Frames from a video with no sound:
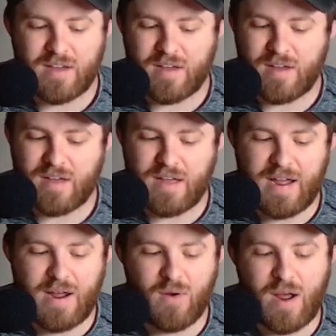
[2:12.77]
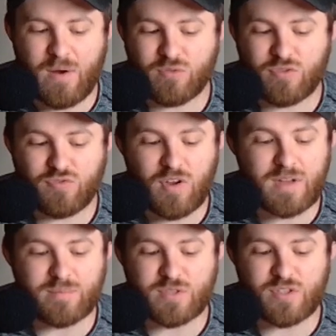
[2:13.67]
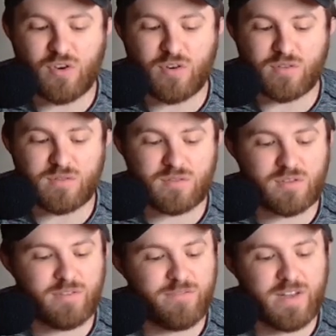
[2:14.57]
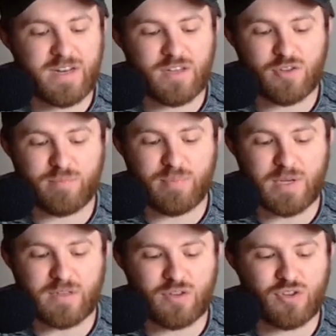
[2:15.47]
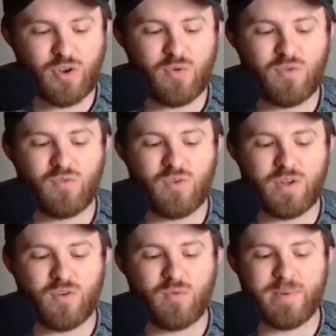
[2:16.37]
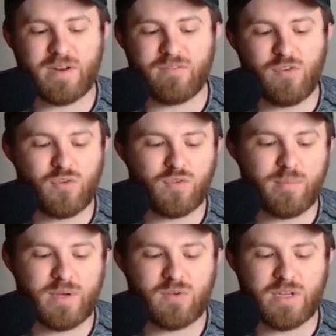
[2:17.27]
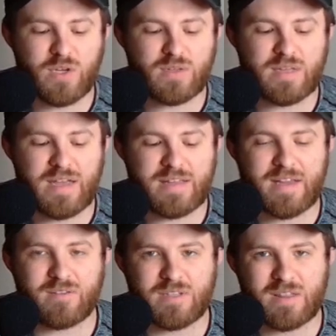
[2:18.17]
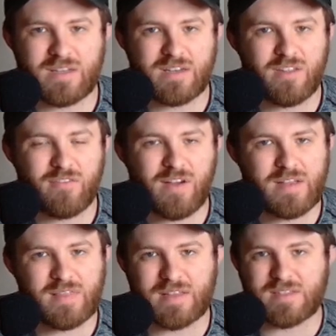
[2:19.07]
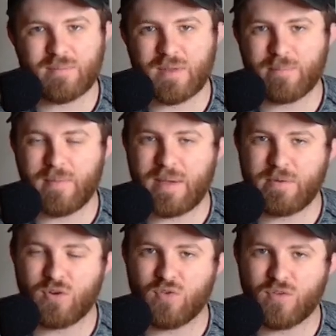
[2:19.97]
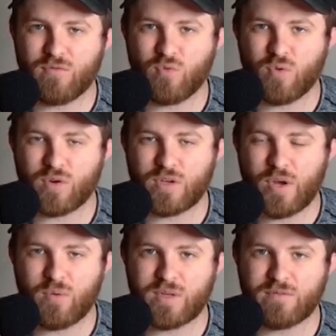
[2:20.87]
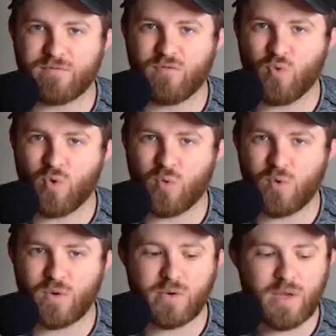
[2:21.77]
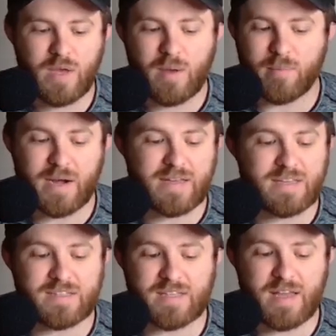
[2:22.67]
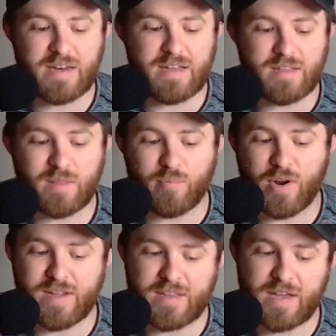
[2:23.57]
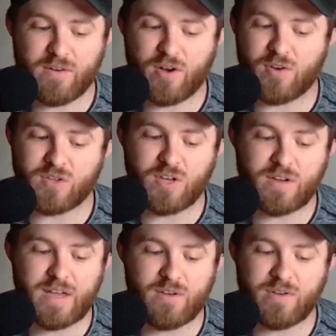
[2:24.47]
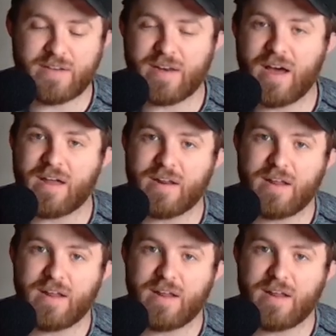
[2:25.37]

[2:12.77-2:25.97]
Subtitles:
Outstruck him start to finish, but showed a little bit of vulnerability on takedowns at the end of the fight. That's something maybe to look for going forward. But as I said in the breakdown, Alatong Haley not